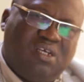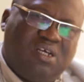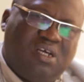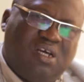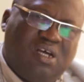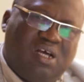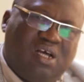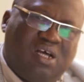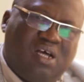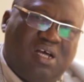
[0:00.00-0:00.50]

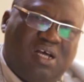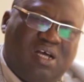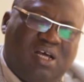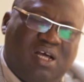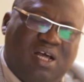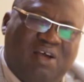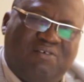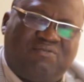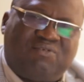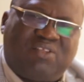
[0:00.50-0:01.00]

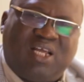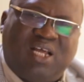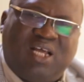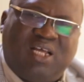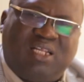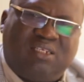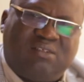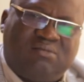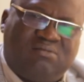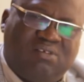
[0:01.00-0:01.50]

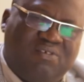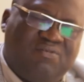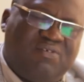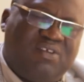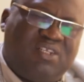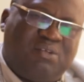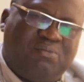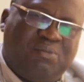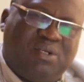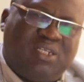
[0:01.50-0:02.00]
After leaving
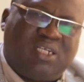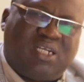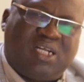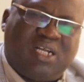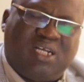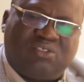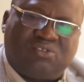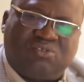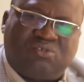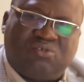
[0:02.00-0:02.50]
the
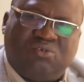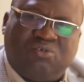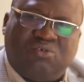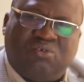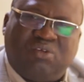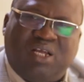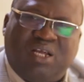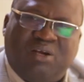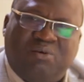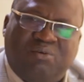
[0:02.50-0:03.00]
medical
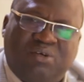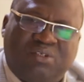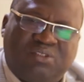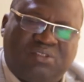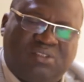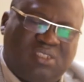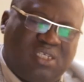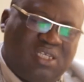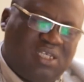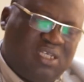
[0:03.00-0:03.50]
school, I
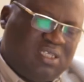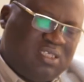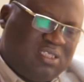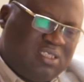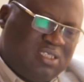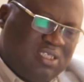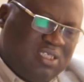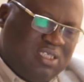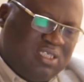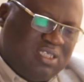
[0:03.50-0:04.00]
was
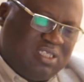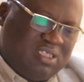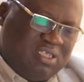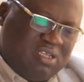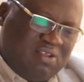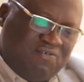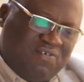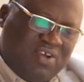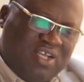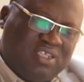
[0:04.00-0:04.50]

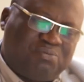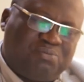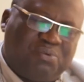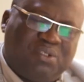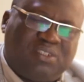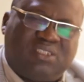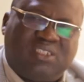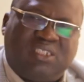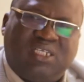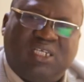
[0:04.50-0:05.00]
the vice
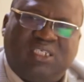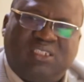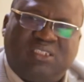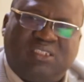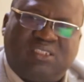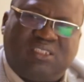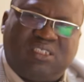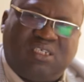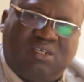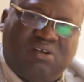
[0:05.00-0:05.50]

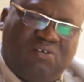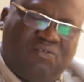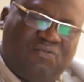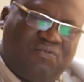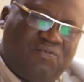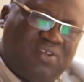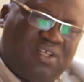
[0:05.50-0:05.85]
president of